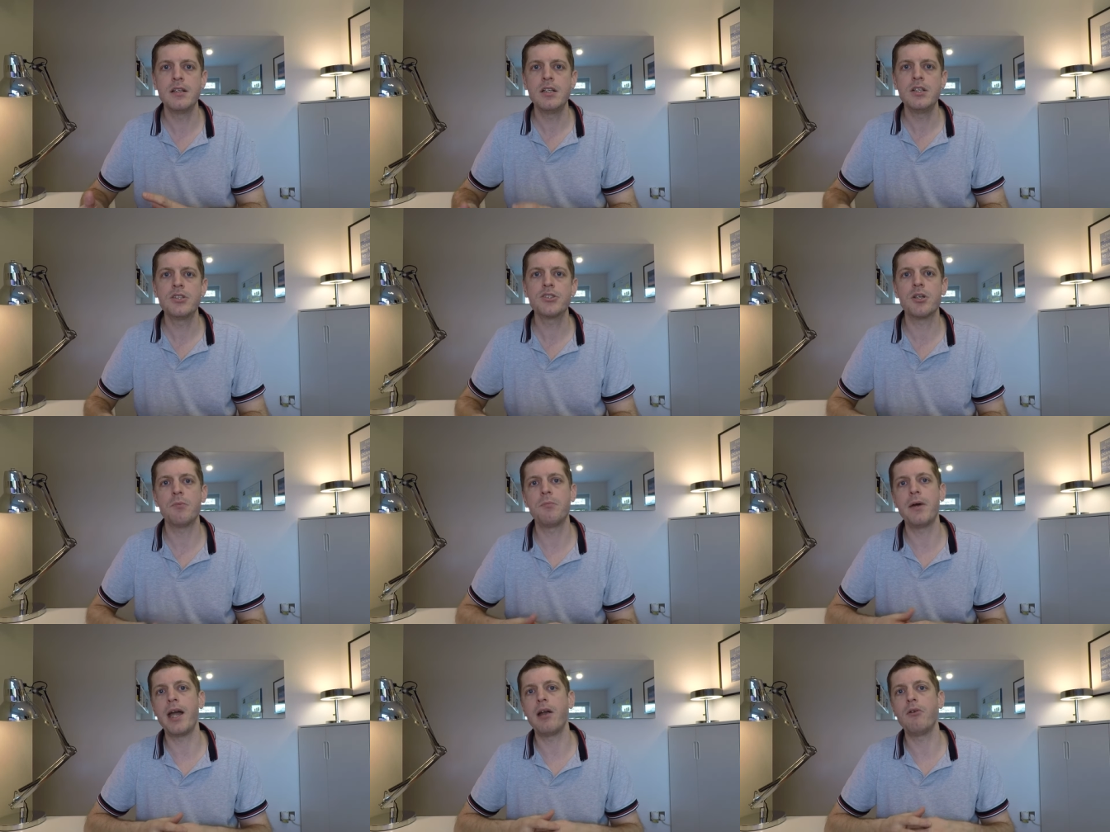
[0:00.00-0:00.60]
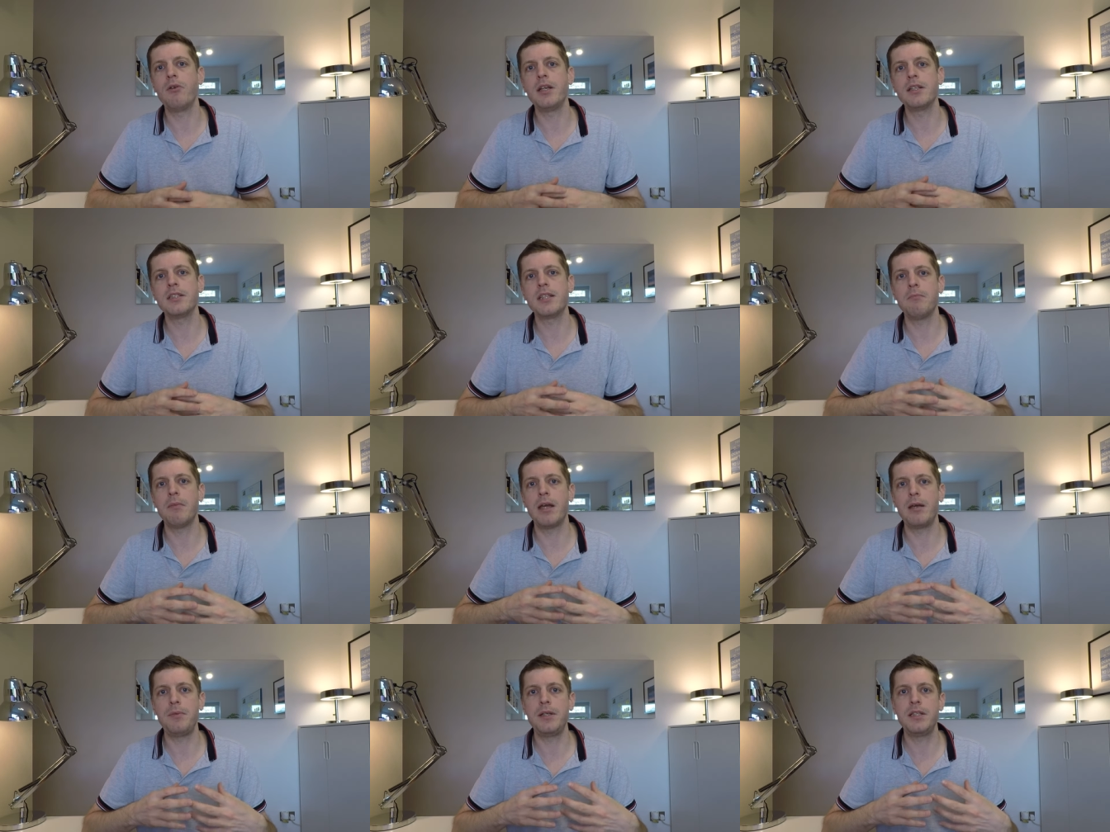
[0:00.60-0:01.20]
Some areas it
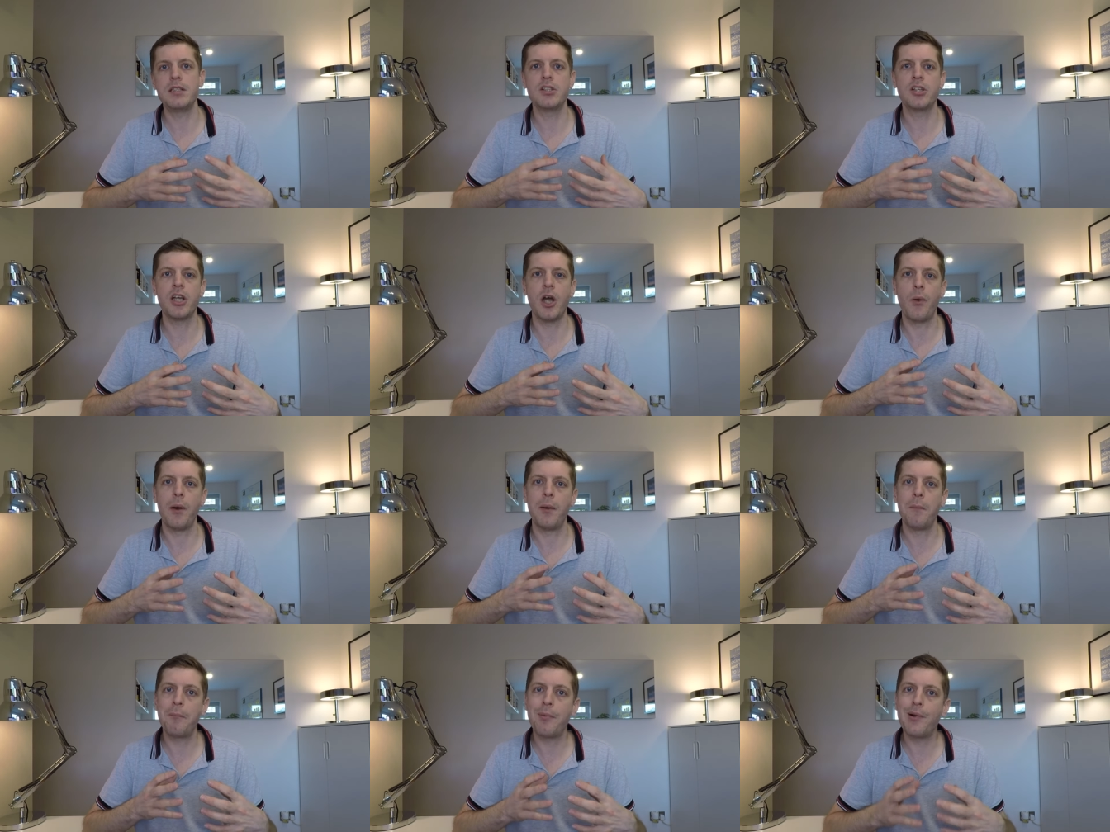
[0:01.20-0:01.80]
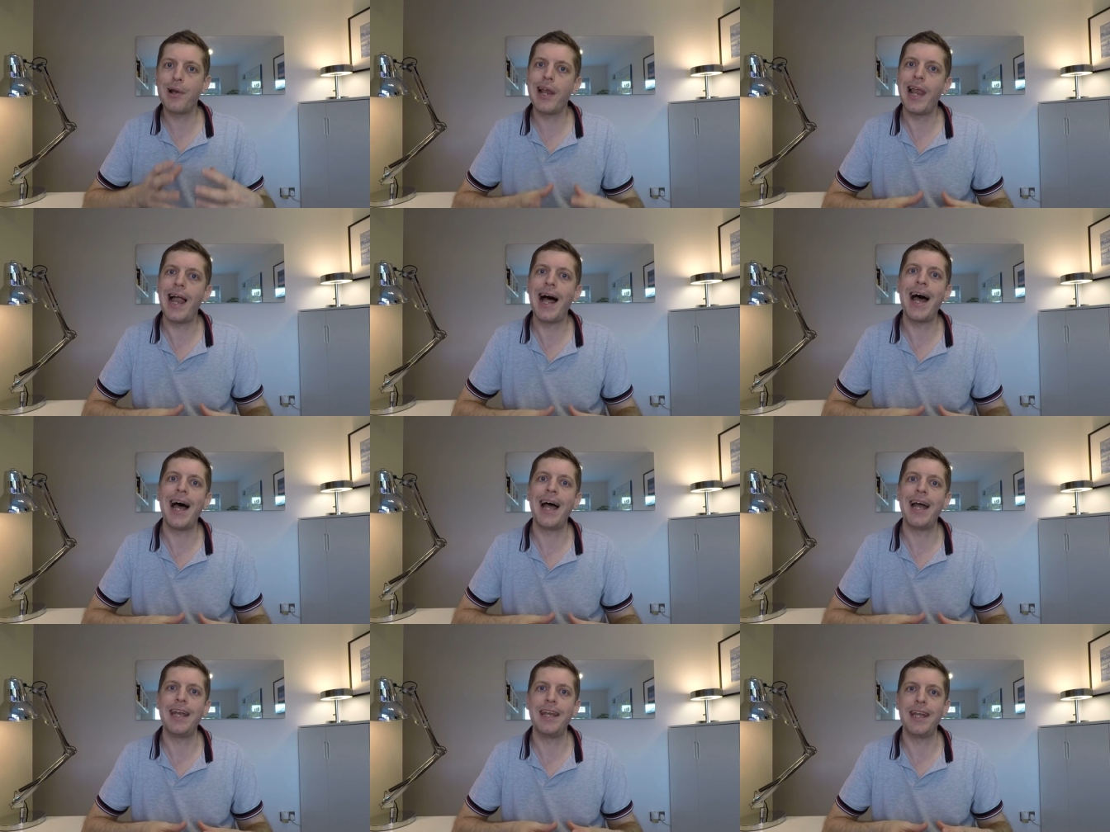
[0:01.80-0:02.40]
may be to go and
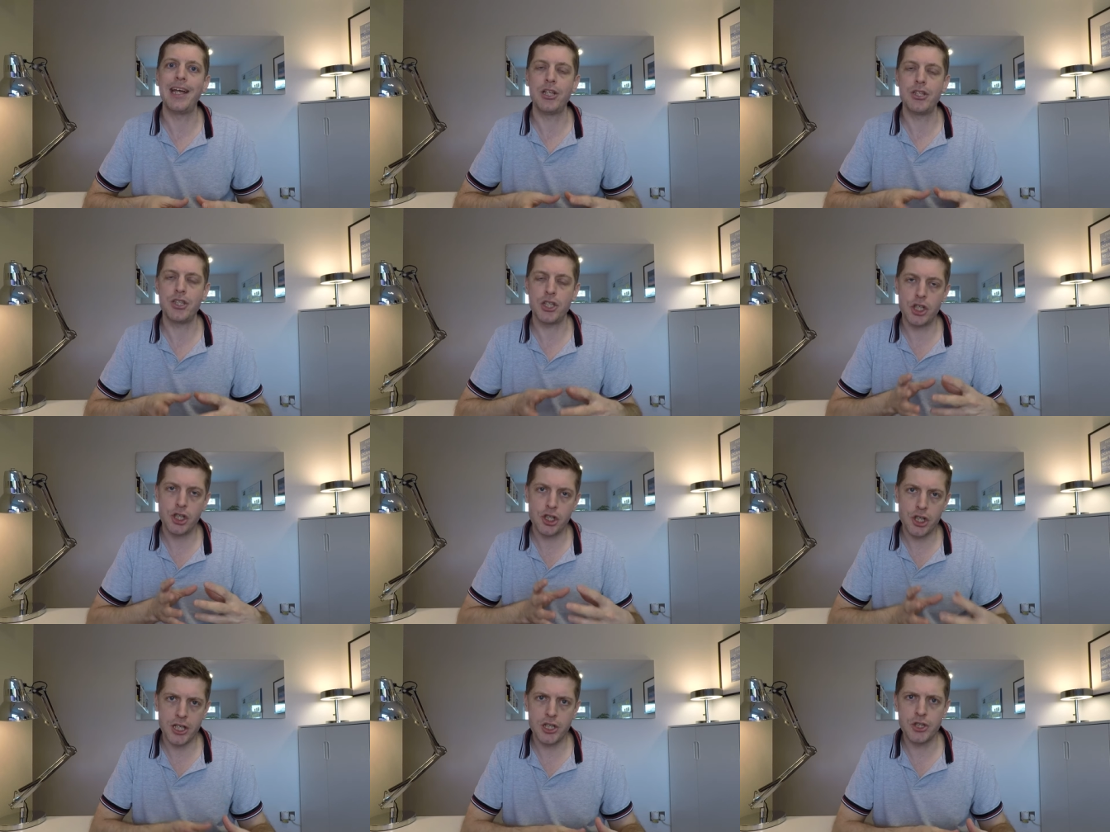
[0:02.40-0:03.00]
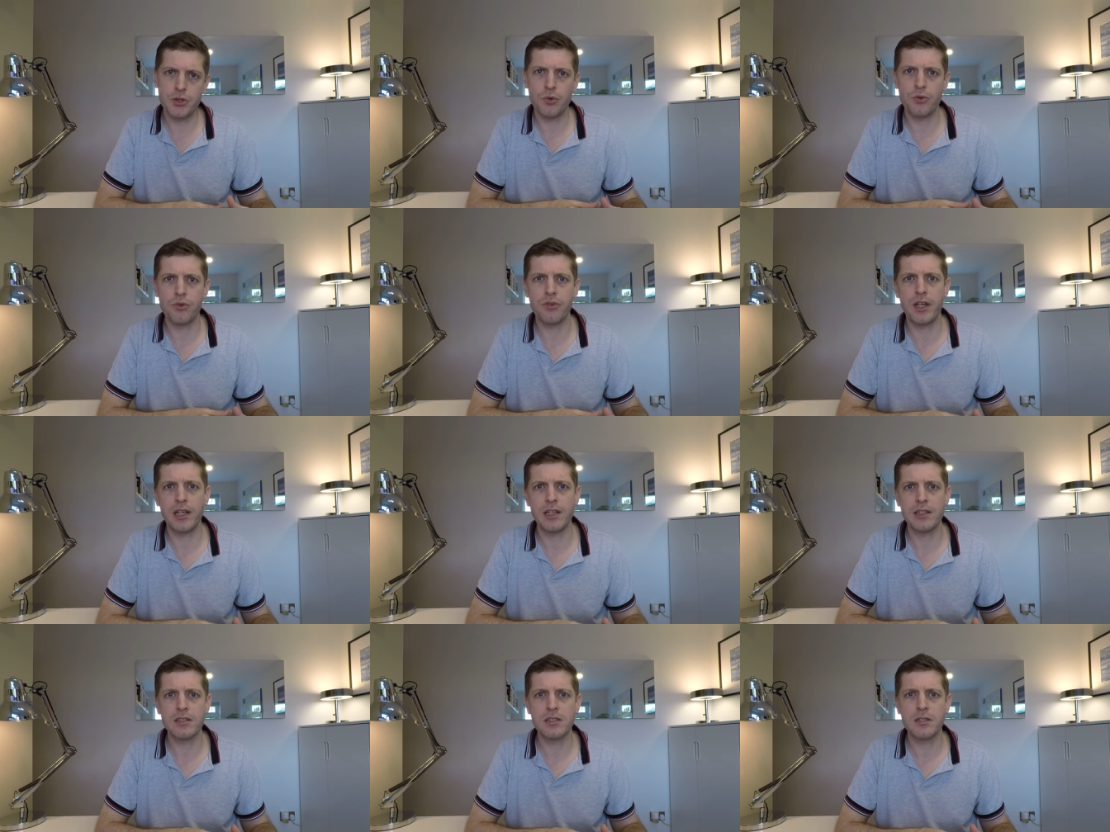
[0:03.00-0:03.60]
plan and to schedule
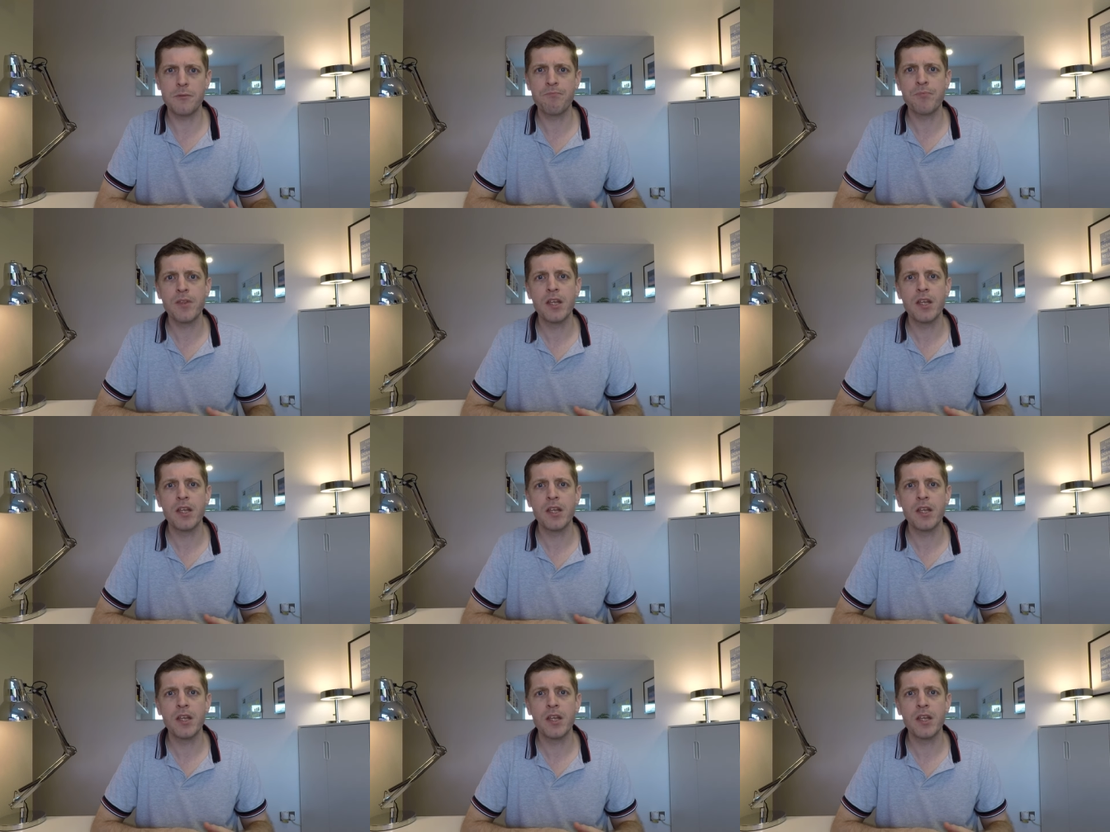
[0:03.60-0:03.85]
things.